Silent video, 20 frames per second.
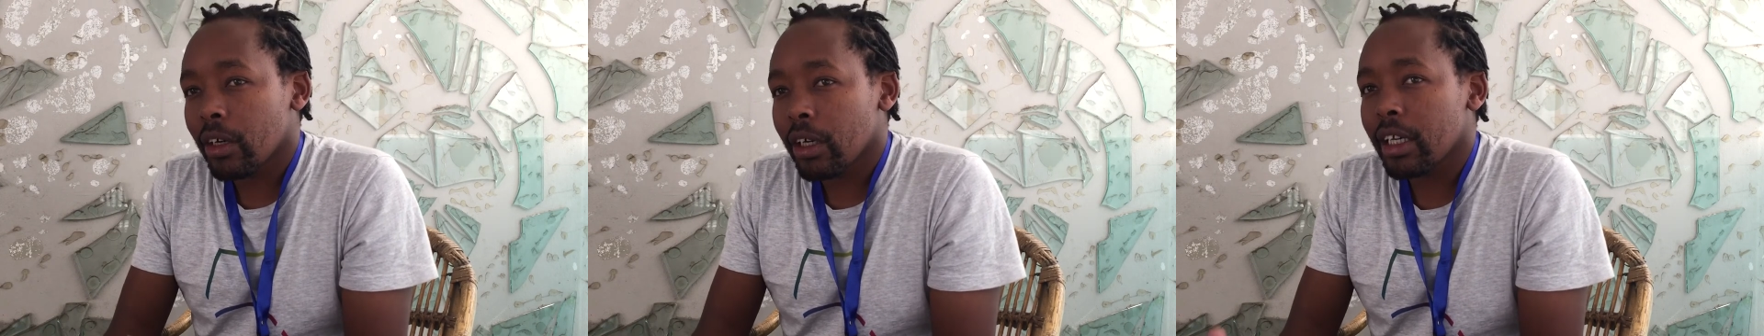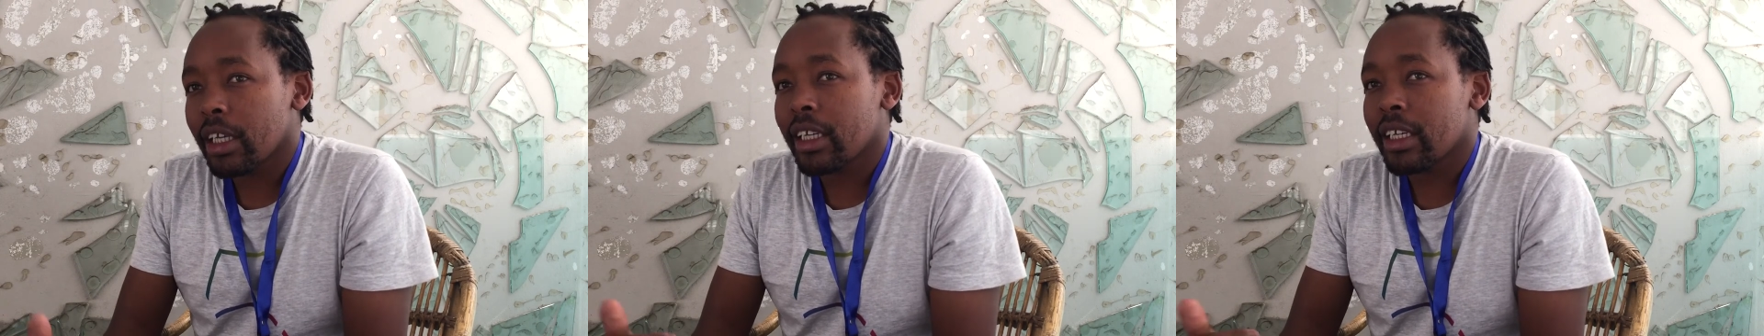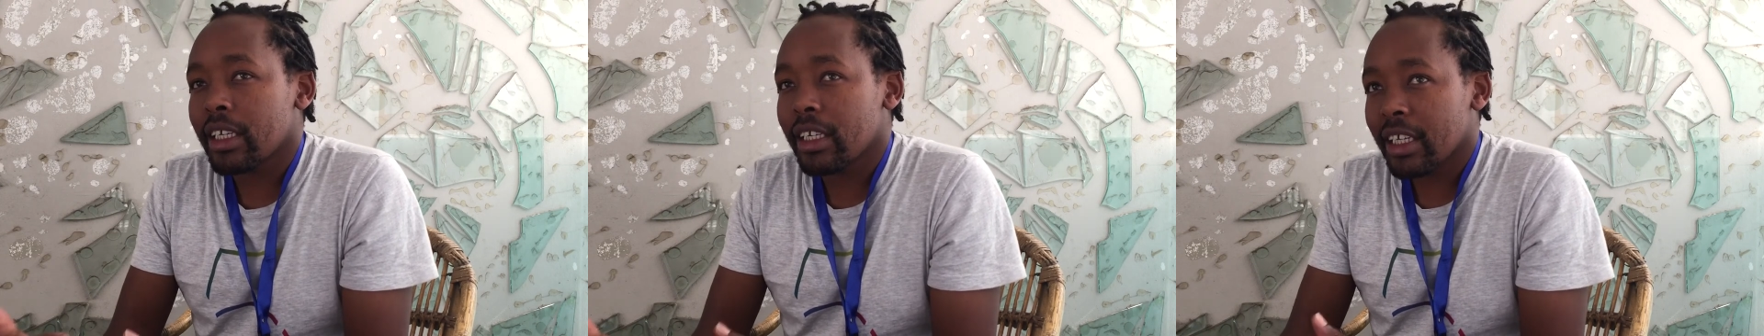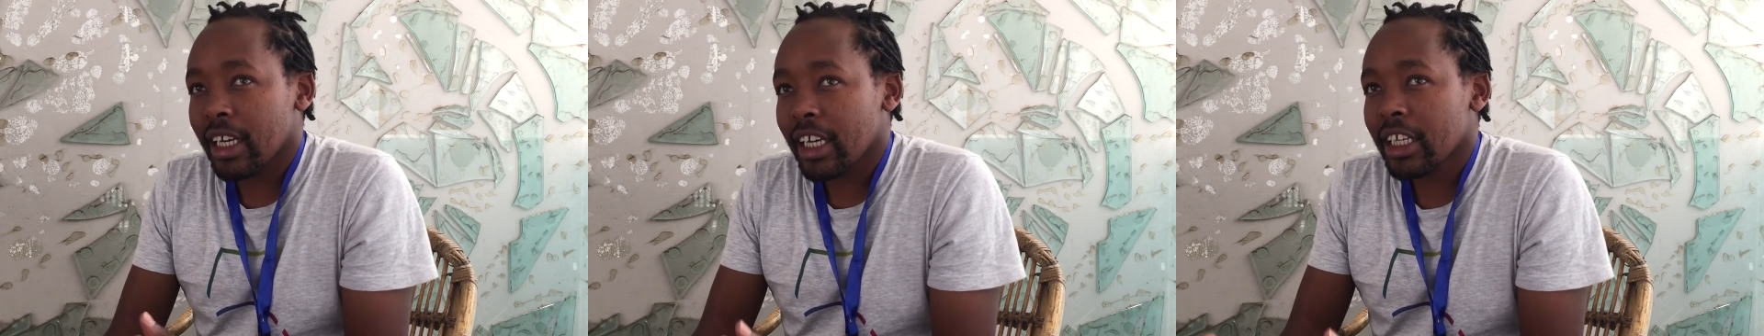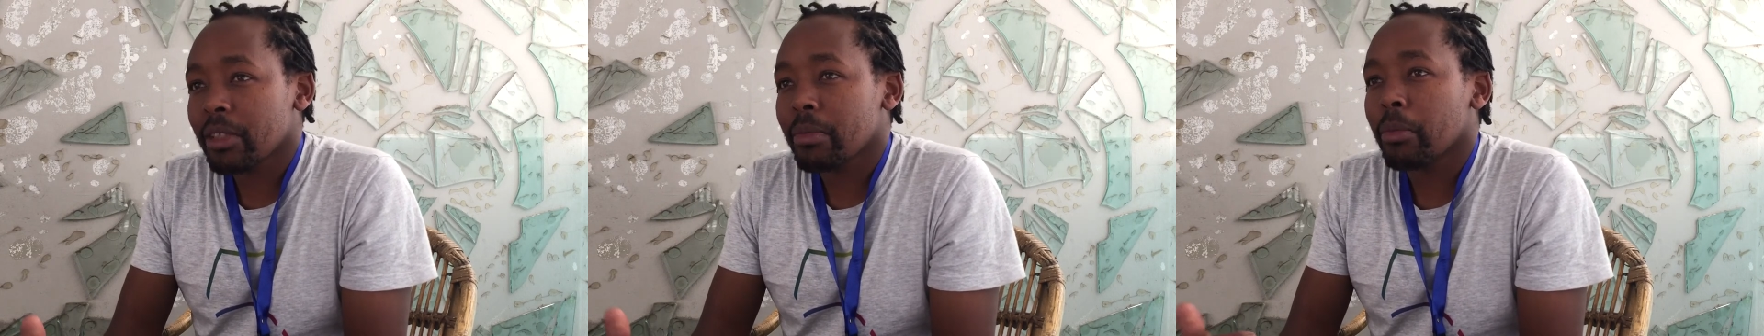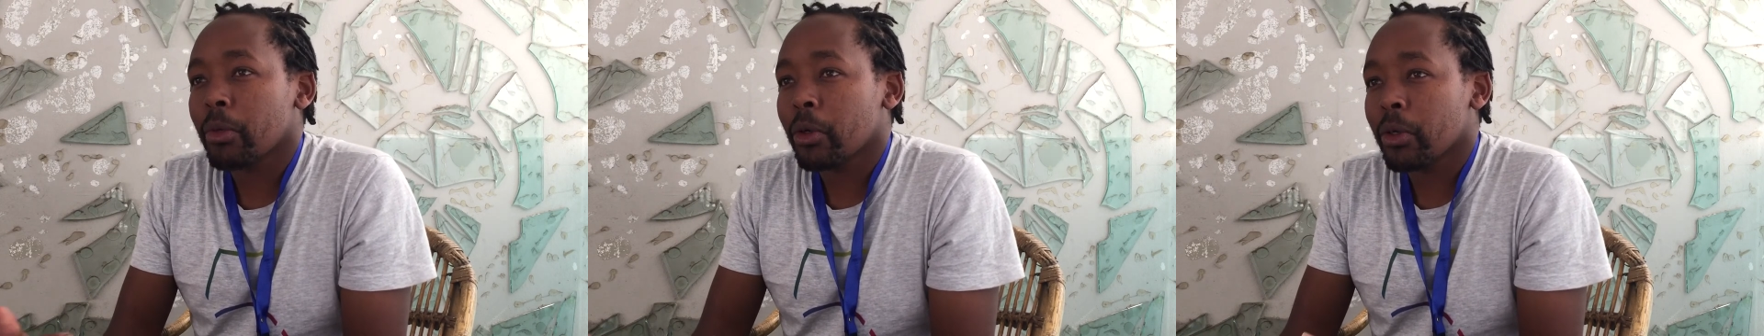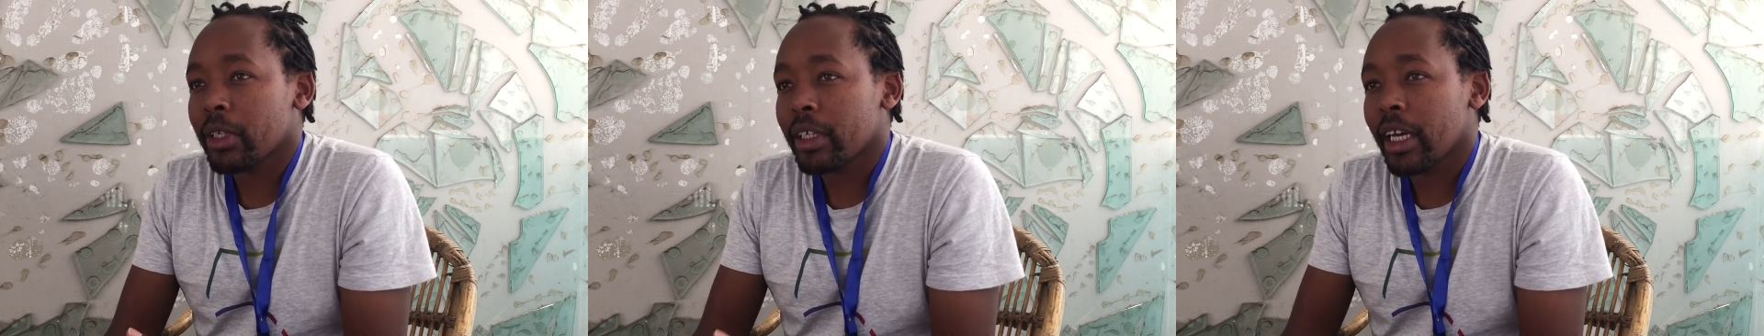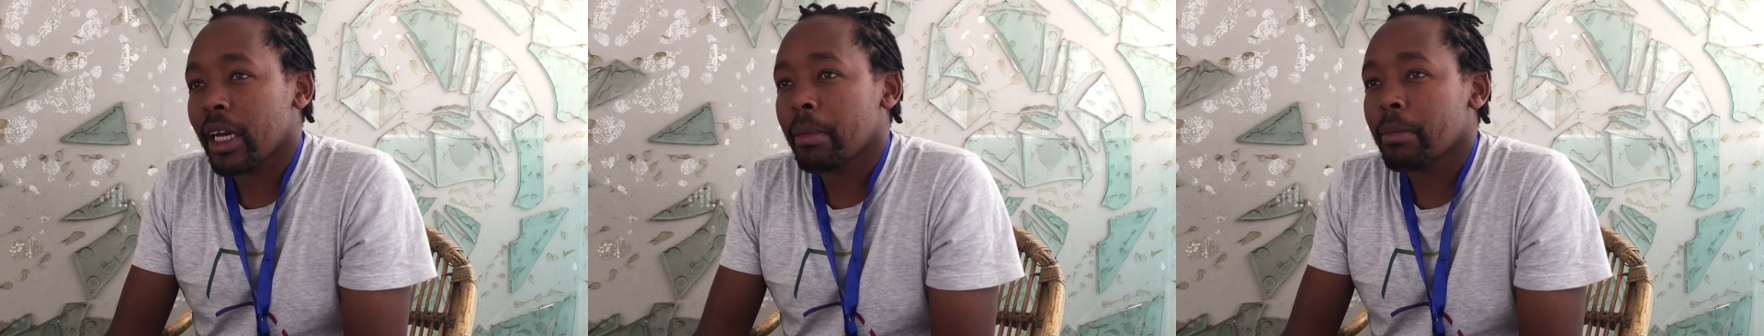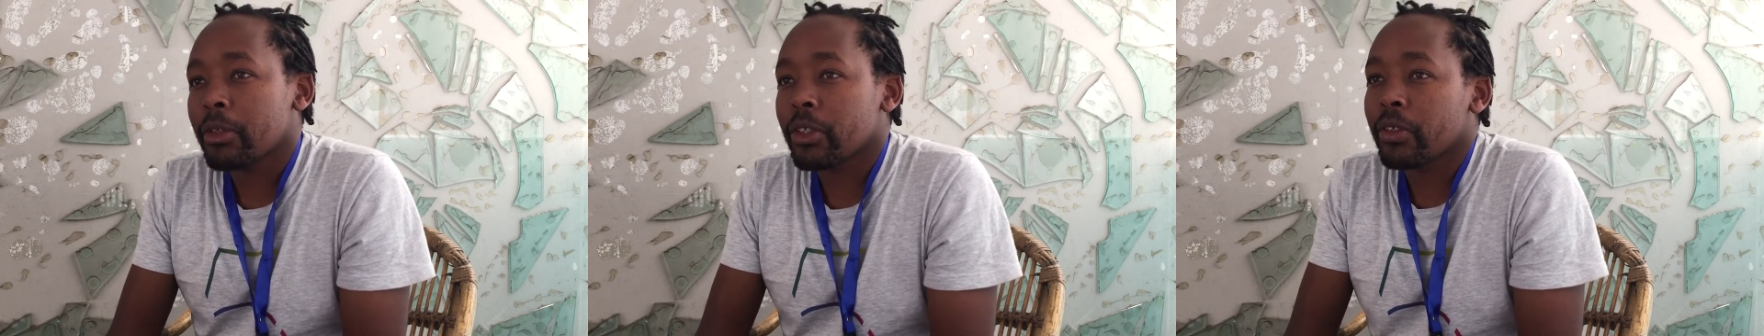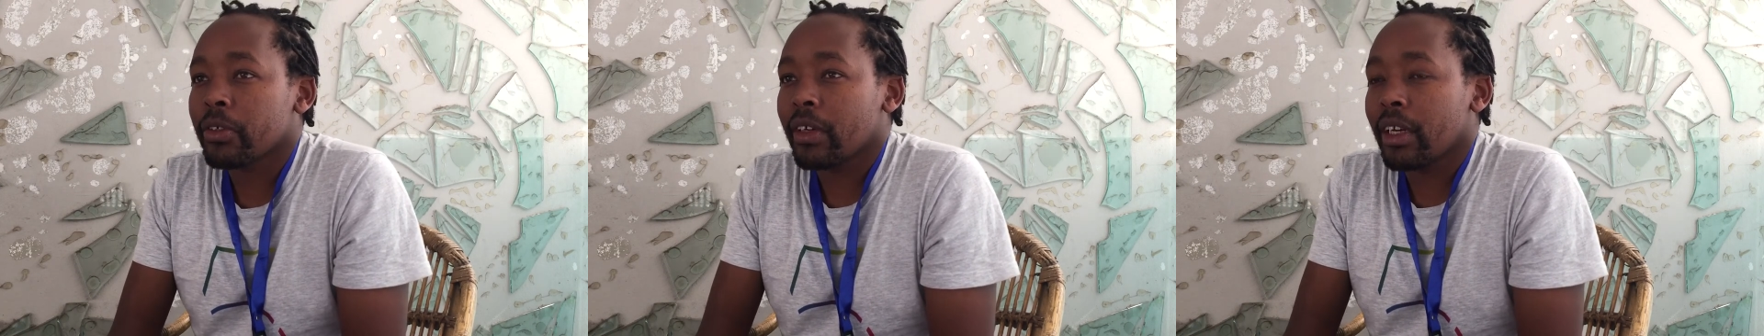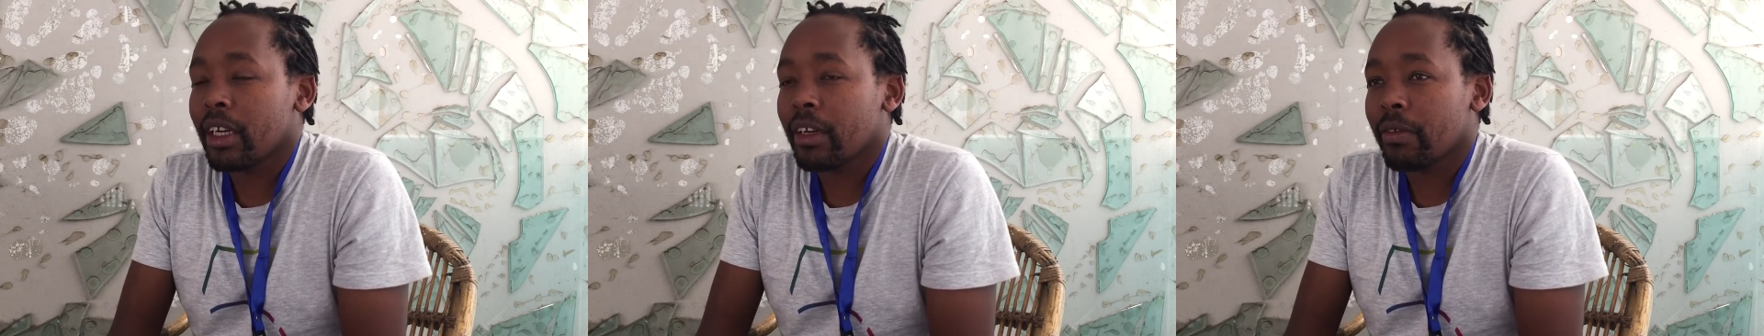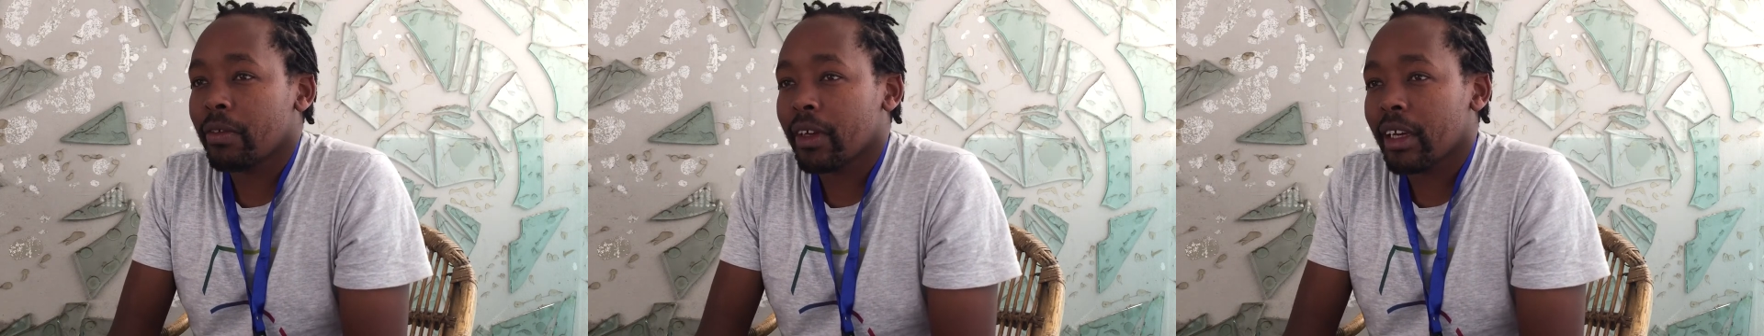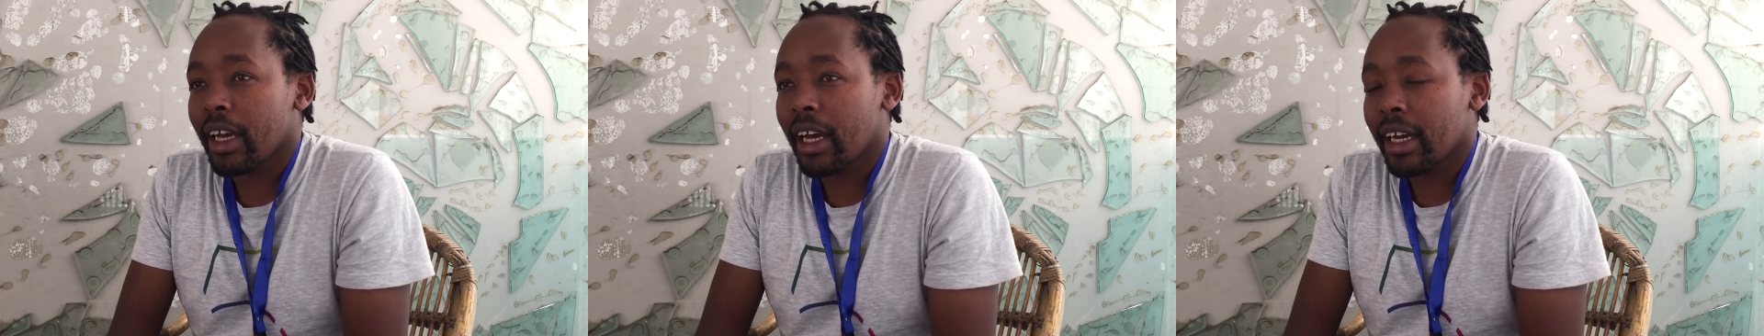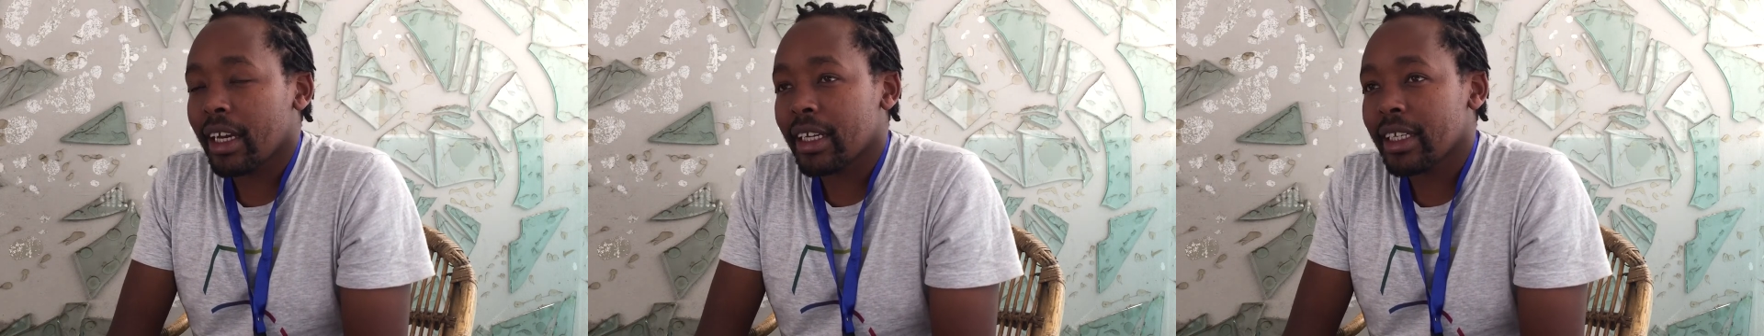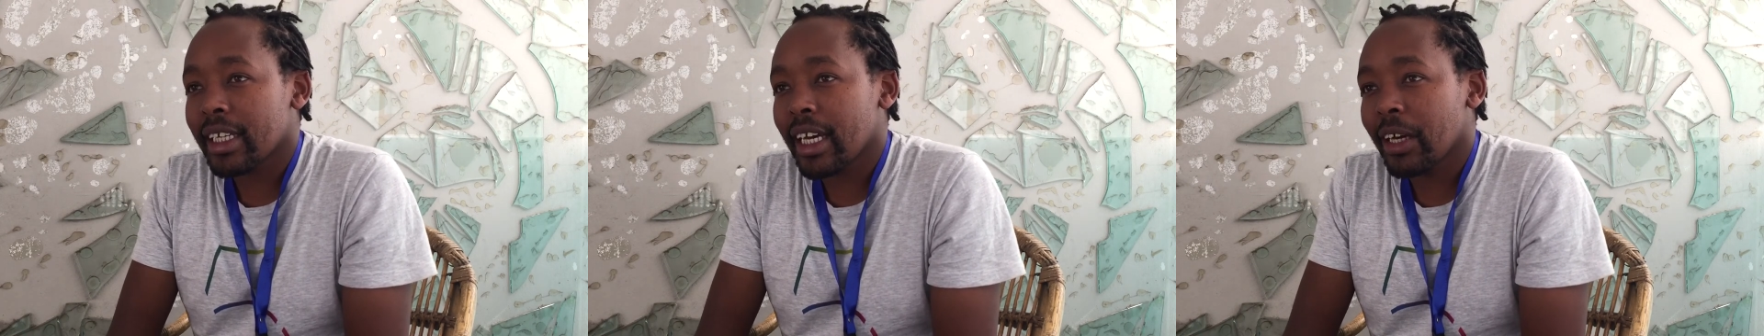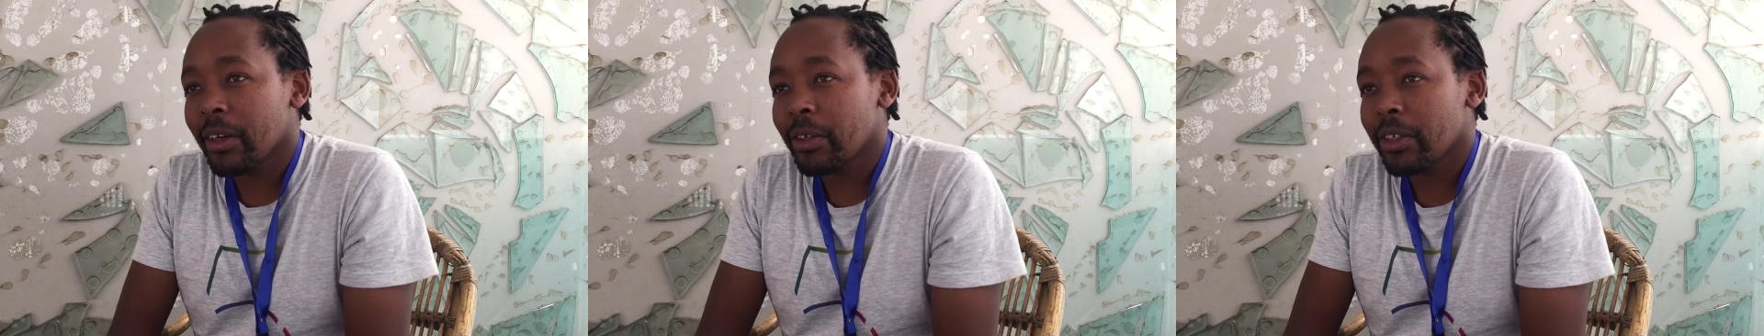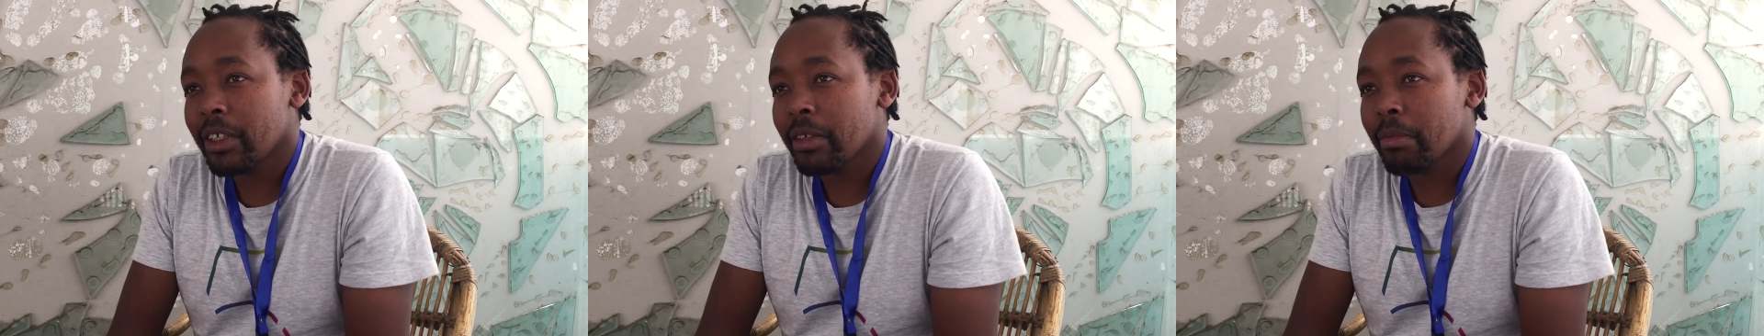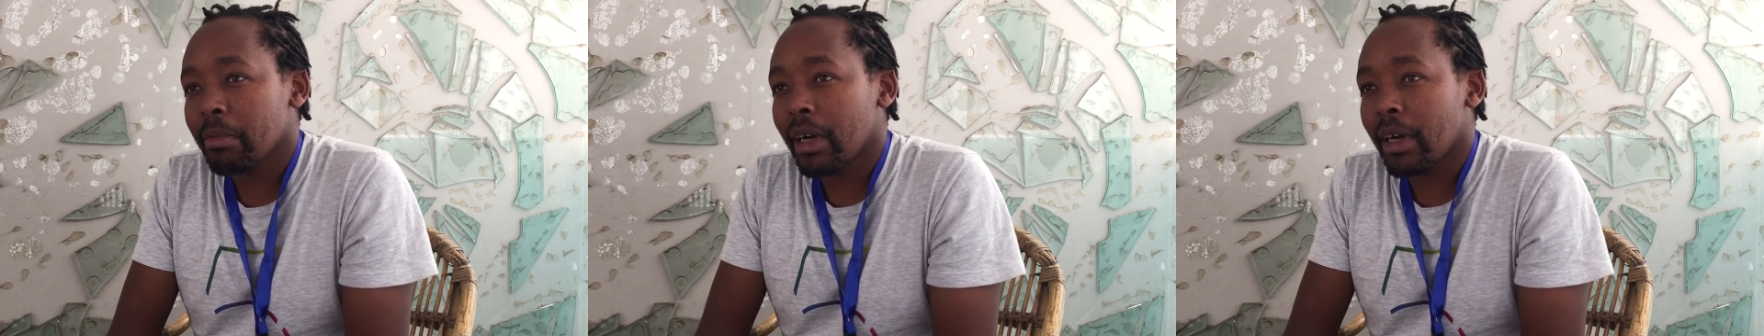It takes more time to really figure it out,